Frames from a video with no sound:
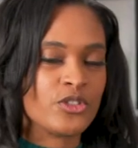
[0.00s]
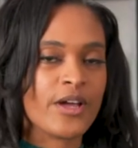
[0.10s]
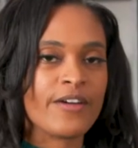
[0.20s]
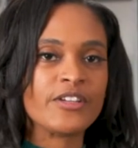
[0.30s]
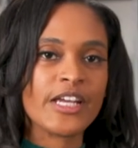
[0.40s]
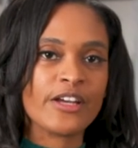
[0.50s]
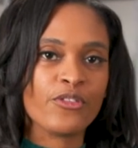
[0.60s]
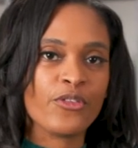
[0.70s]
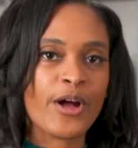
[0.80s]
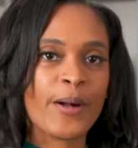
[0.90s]
drafting
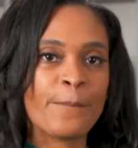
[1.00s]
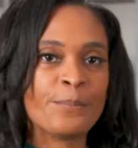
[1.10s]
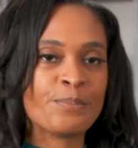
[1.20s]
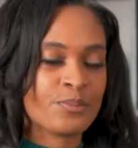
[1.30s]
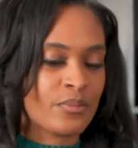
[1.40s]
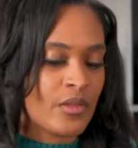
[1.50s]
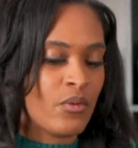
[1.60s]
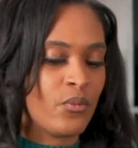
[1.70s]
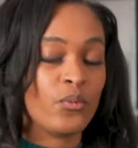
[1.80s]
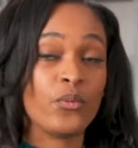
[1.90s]
from
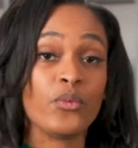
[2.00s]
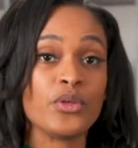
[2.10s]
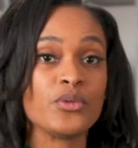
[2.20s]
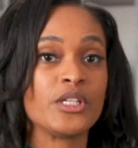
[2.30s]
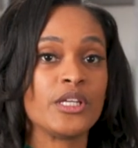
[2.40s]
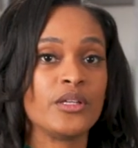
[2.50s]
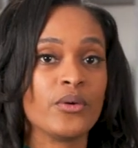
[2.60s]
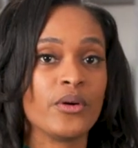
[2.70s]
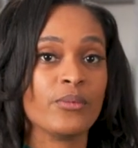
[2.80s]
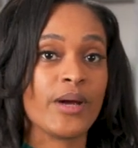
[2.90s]
using
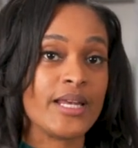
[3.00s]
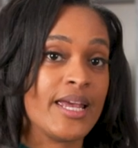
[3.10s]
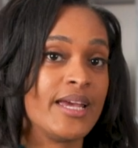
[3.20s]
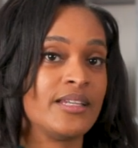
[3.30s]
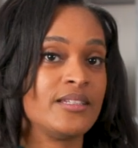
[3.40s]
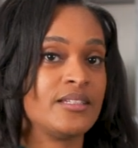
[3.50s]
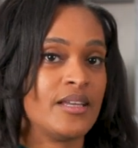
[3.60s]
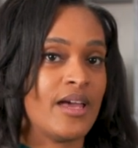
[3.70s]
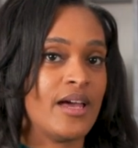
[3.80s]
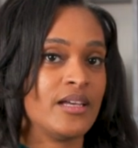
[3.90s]
your right hand
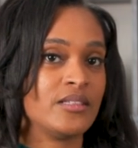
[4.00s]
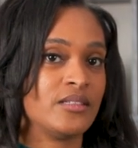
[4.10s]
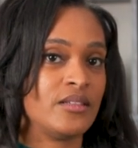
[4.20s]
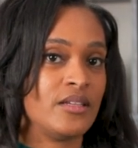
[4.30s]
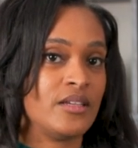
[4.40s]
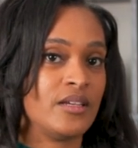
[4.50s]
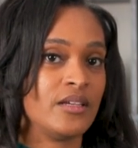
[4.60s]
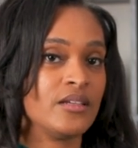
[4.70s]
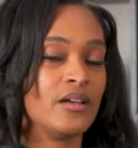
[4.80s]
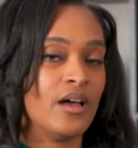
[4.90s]
as the